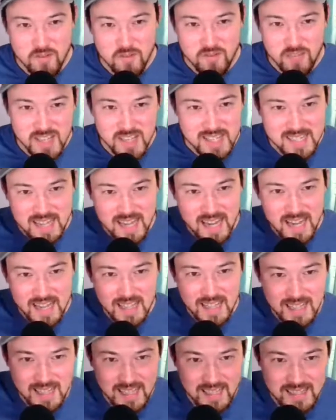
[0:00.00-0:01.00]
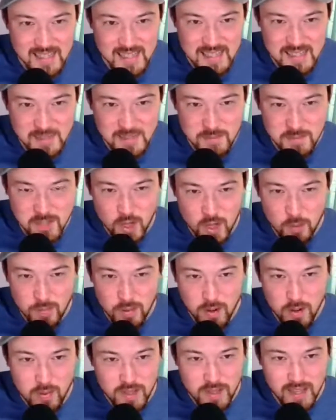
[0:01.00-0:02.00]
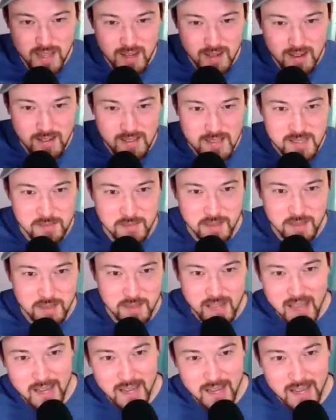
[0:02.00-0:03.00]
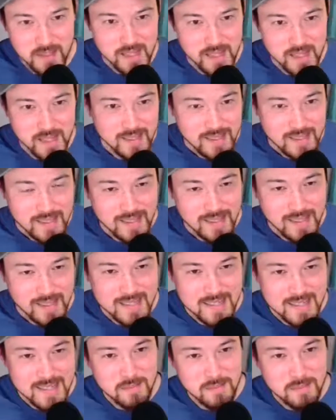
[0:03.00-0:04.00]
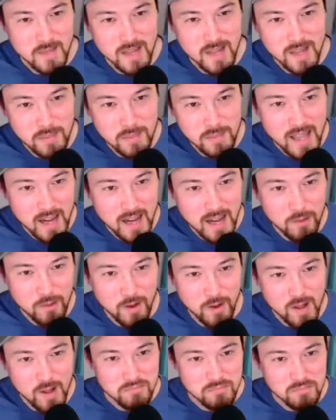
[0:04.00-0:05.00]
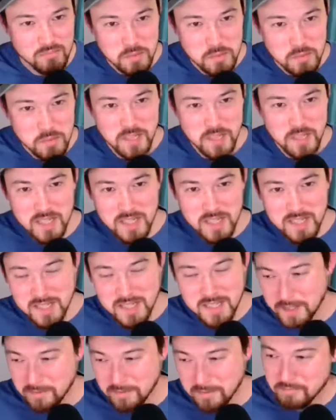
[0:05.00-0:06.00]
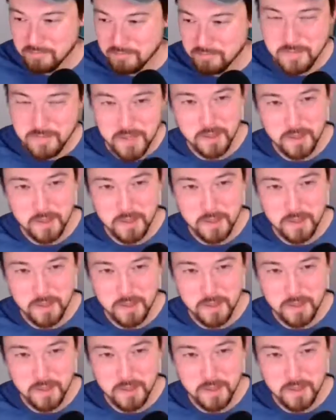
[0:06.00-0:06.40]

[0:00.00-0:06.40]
fizz kind of thing. It's got some topo in there and some lime, some black rum. It's pretty tasty. So,